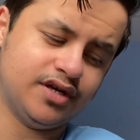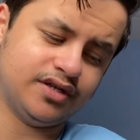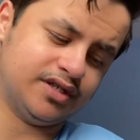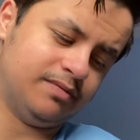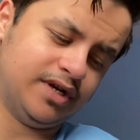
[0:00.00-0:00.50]

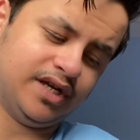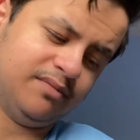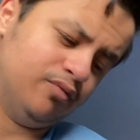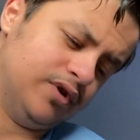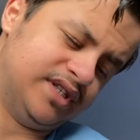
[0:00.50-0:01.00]
despite
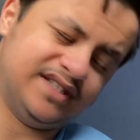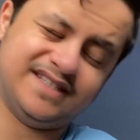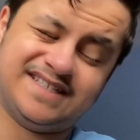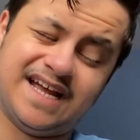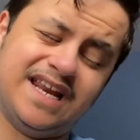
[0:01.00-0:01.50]
him wanting to
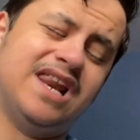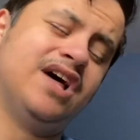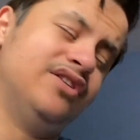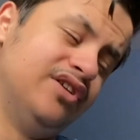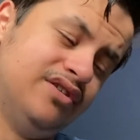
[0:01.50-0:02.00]
stay in
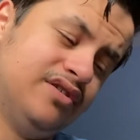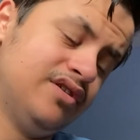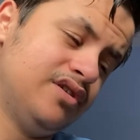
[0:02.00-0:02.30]
London.